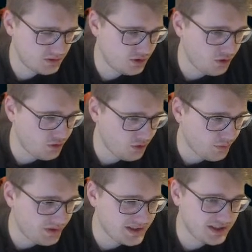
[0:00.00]
you
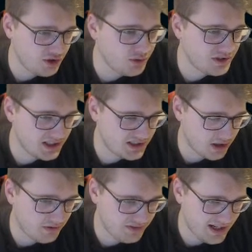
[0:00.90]
notice a usage
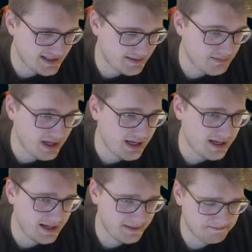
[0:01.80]
of the
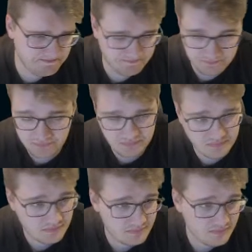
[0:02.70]
SMB
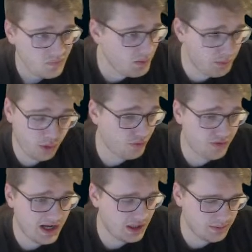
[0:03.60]

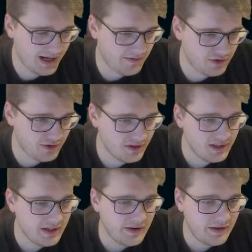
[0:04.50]
profile or whatever,
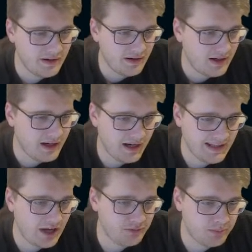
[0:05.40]

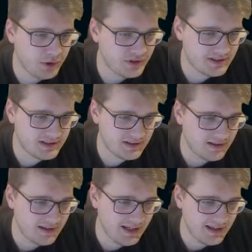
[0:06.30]
it outputs
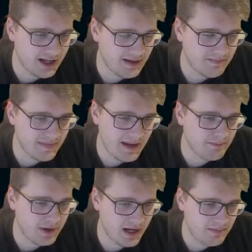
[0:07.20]
the
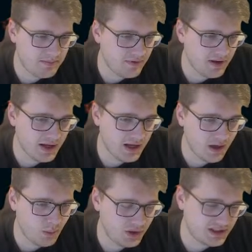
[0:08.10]
name pipe
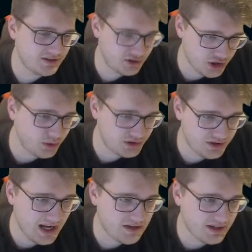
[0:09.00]
which it chose
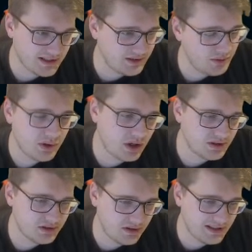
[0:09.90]
to generate into the
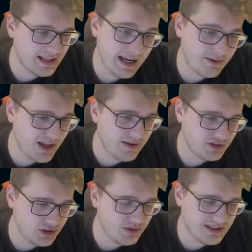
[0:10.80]
console. Then I would have
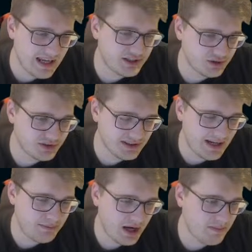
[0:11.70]
to use that chosen
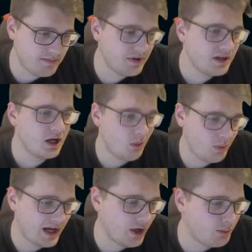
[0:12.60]
name pipe
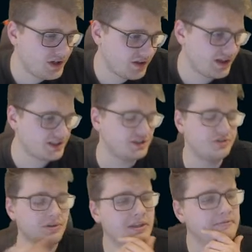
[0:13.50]
when I open a connection
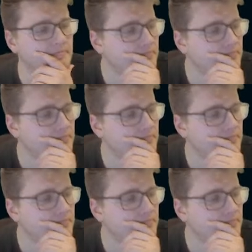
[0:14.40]
to it.